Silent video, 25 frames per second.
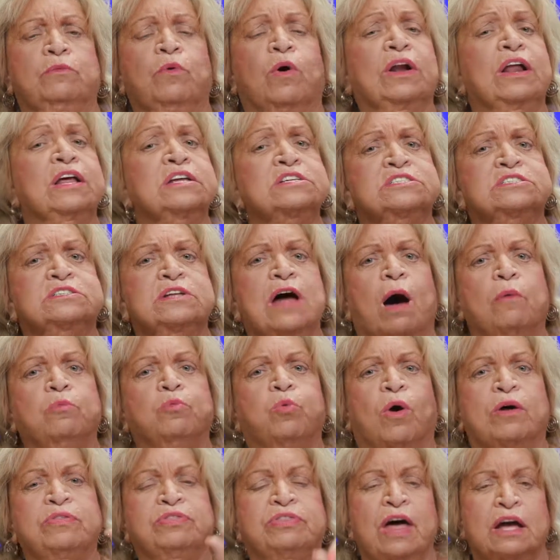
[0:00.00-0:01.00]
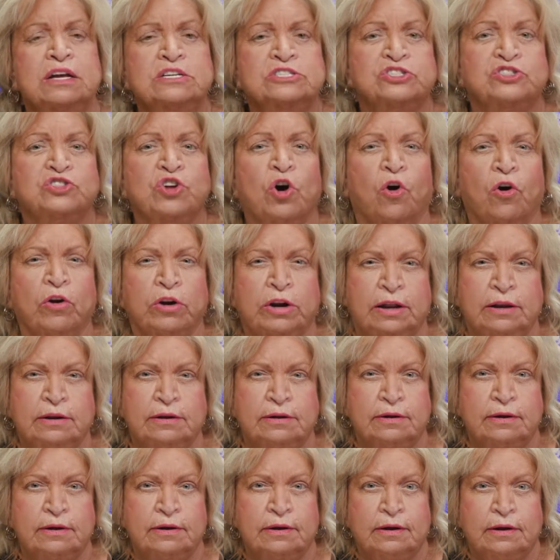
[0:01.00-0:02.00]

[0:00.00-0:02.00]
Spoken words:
Well, it stopped what they started.